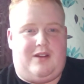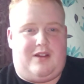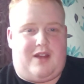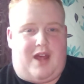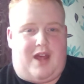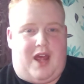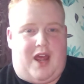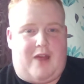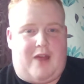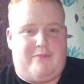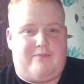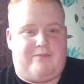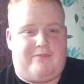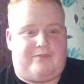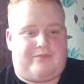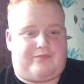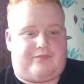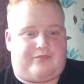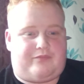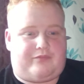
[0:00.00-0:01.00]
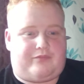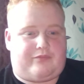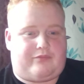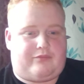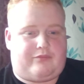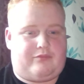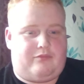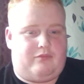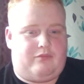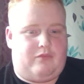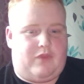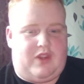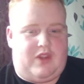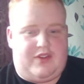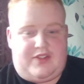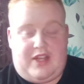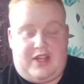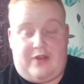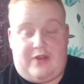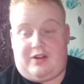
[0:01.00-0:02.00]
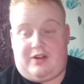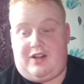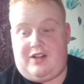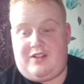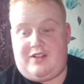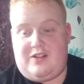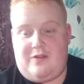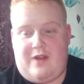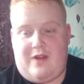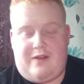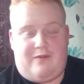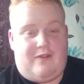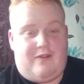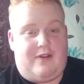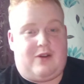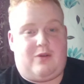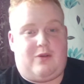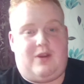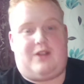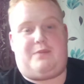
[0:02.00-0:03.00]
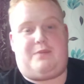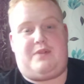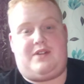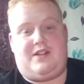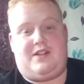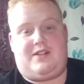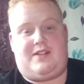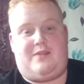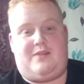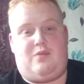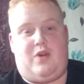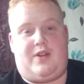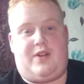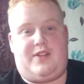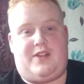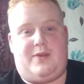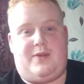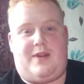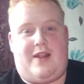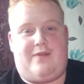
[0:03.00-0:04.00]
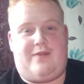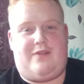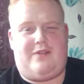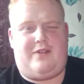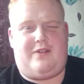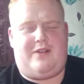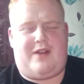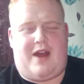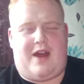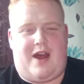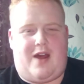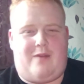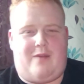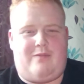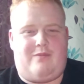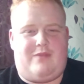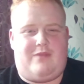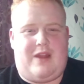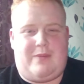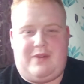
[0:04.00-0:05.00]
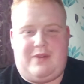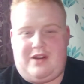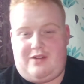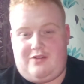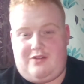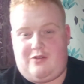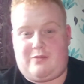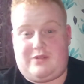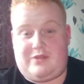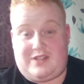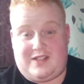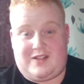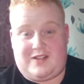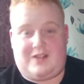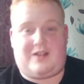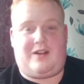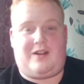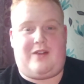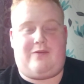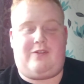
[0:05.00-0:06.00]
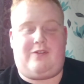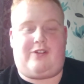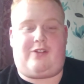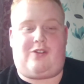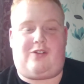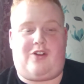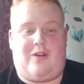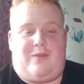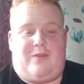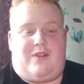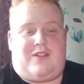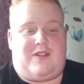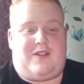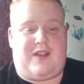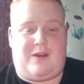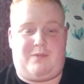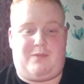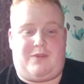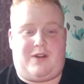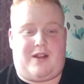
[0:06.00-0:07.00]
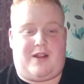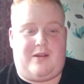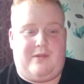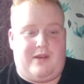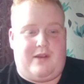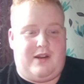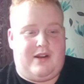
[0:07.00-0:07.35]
Um, so I'm do a very quick predicted 1 to 11. Um, let me know your predicted 11 in the comments down below.